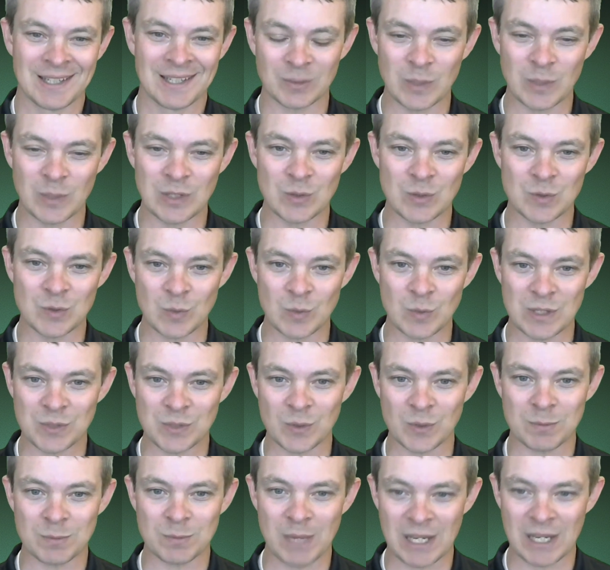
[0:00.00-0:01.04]
We use
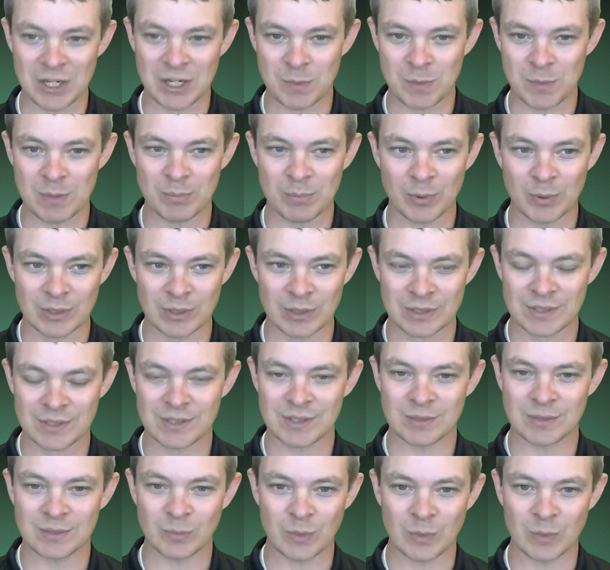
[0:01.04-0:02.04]
resource management boards.